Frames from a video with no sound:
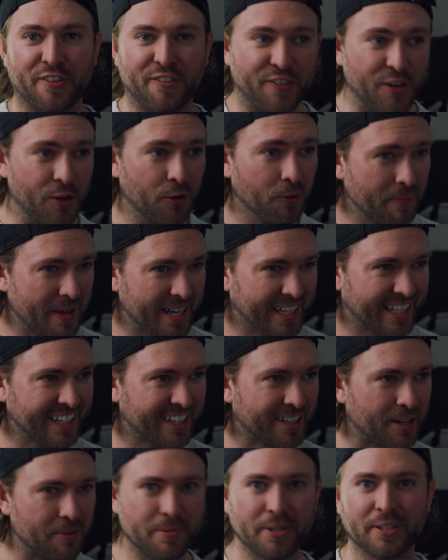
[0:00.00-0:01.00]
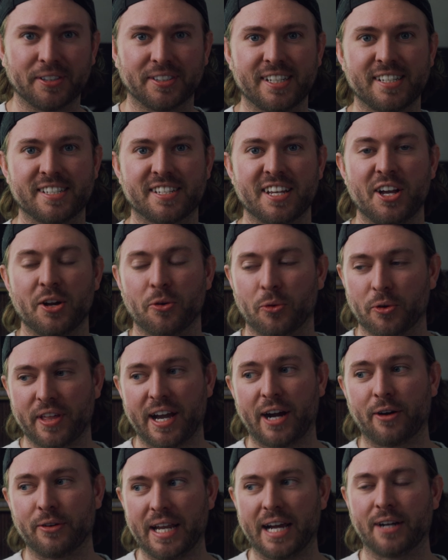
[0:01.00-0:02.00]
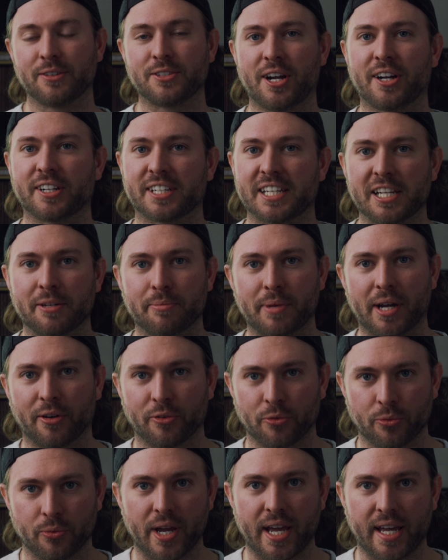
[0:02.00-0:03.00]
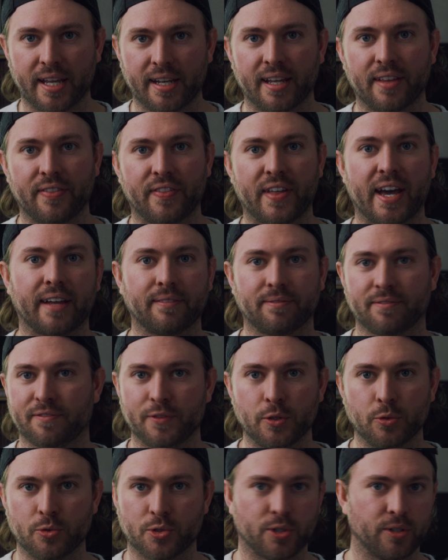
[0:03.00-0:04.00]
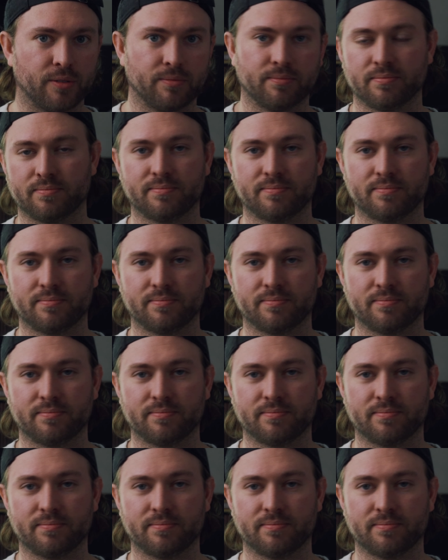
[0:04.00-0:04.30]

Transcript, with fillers: filmmaking abilities without now talking about red and that future